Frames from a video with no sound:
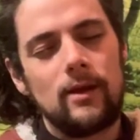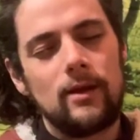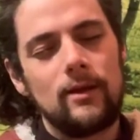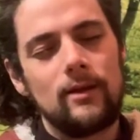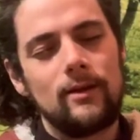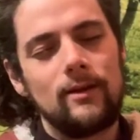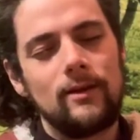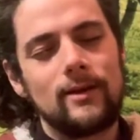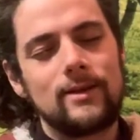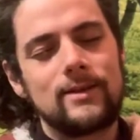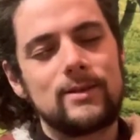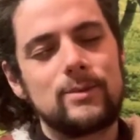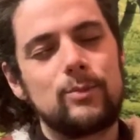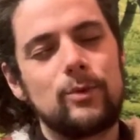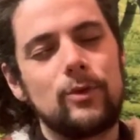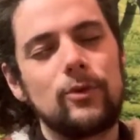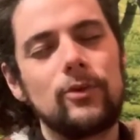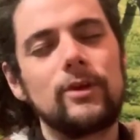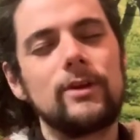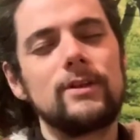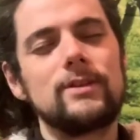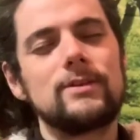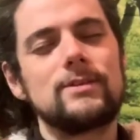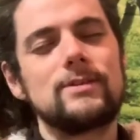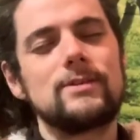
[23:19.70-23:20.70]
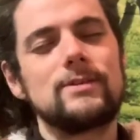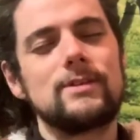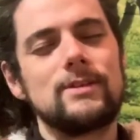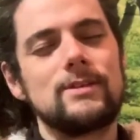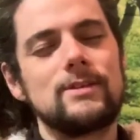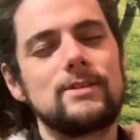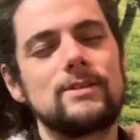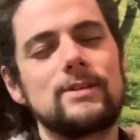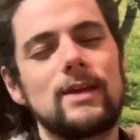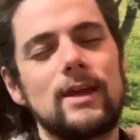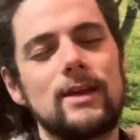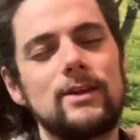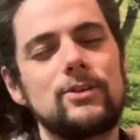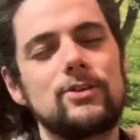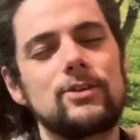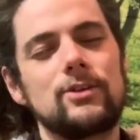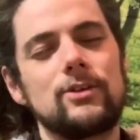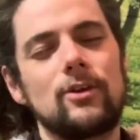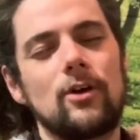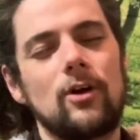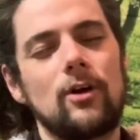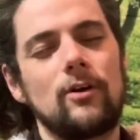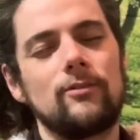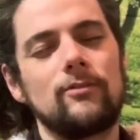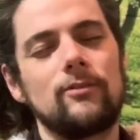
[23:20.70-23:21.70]
experience the sensation
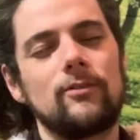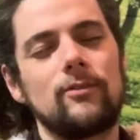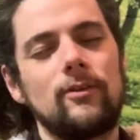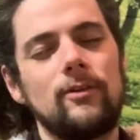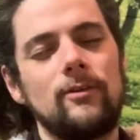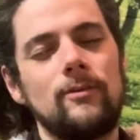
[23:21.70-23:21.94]
of